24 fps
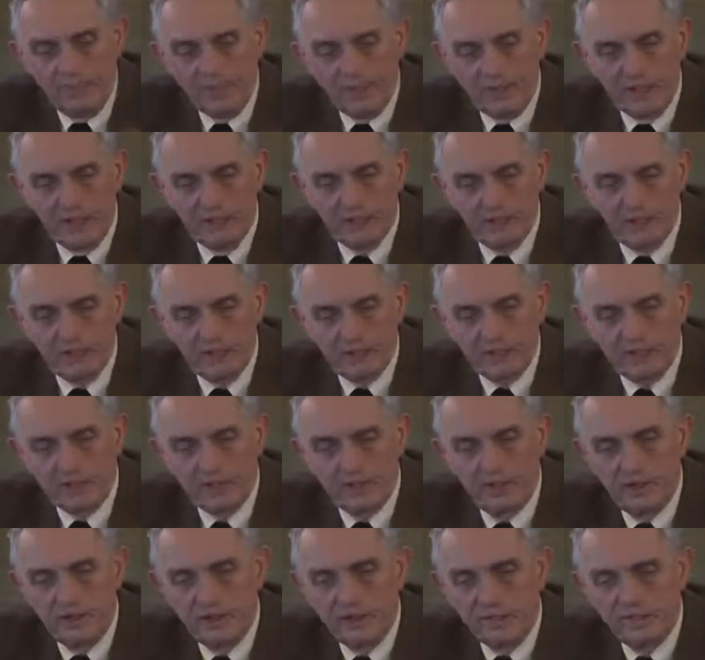in
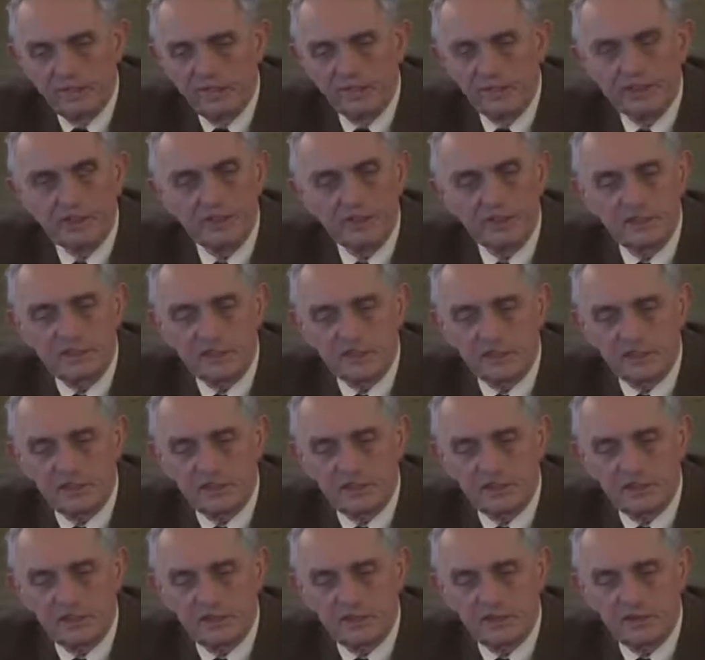which first and
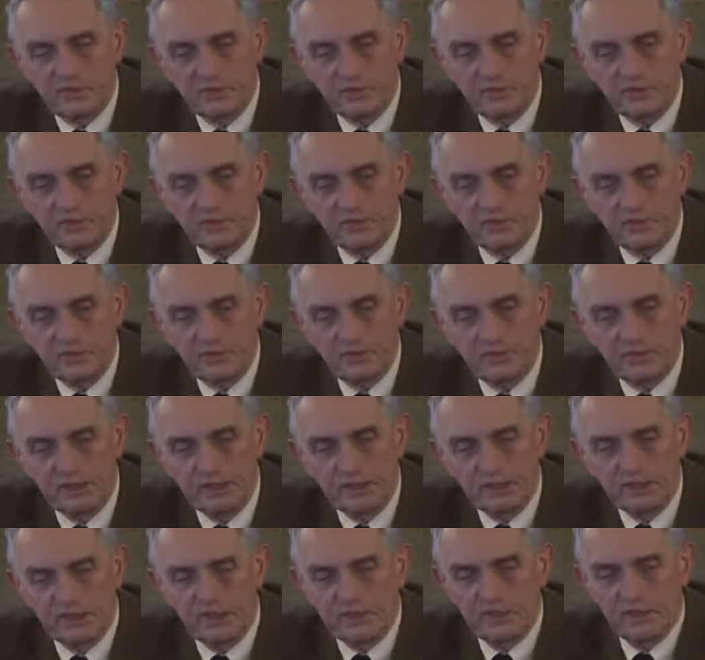second order will
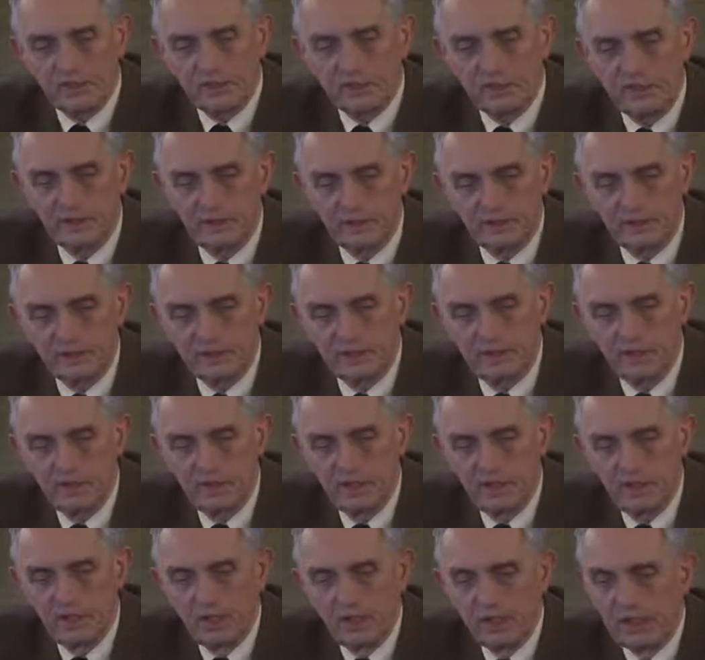be joined.
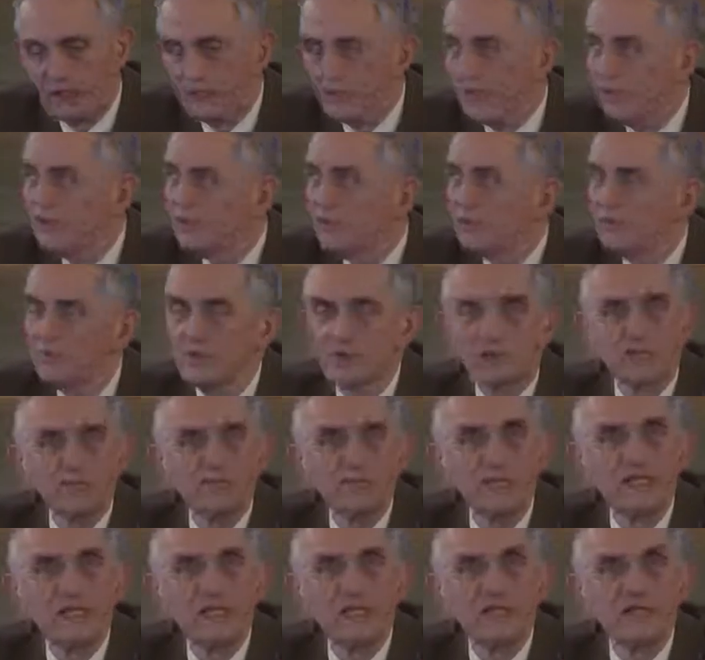Where will the
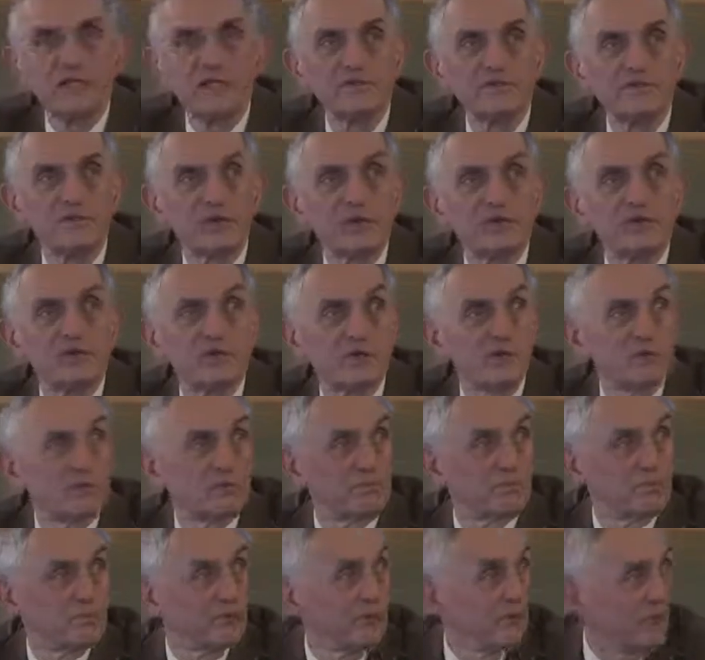median voter
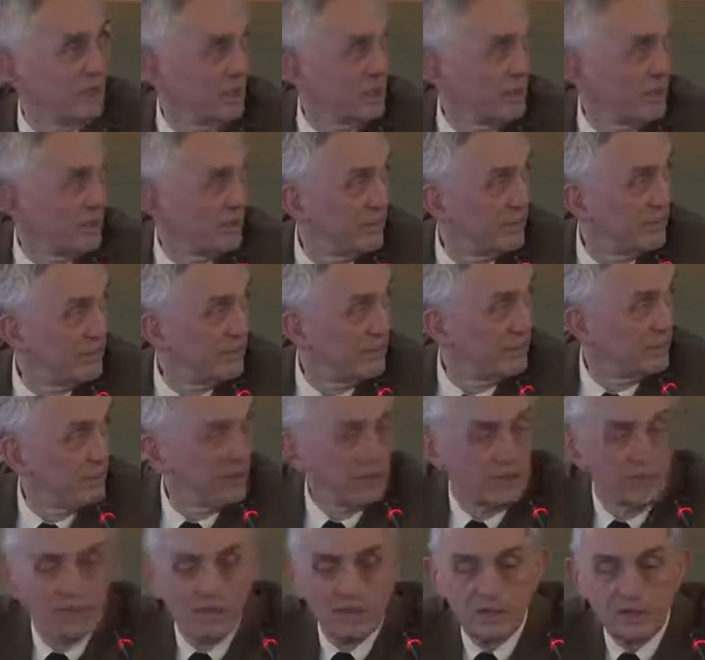be?
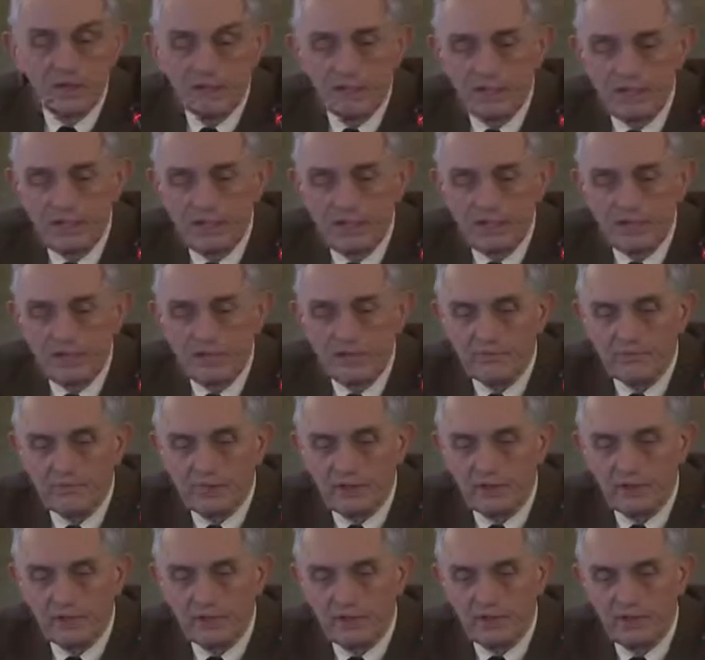The median
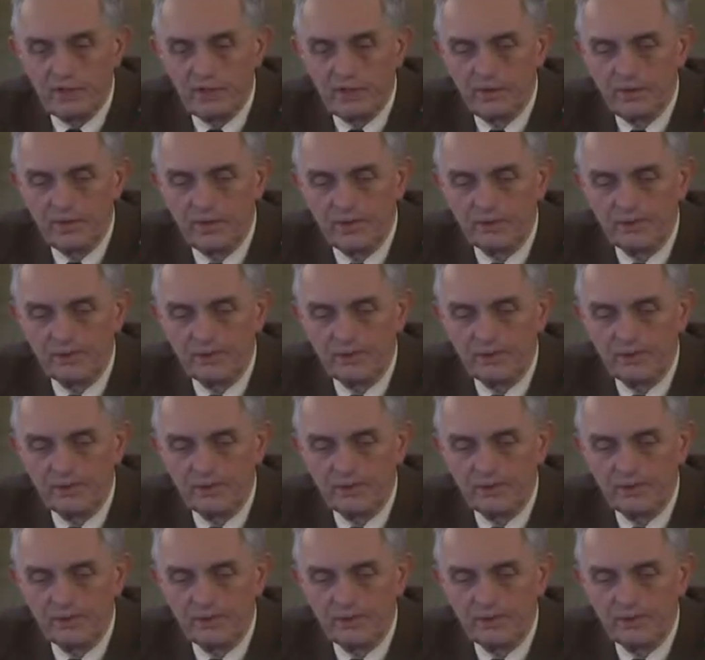voter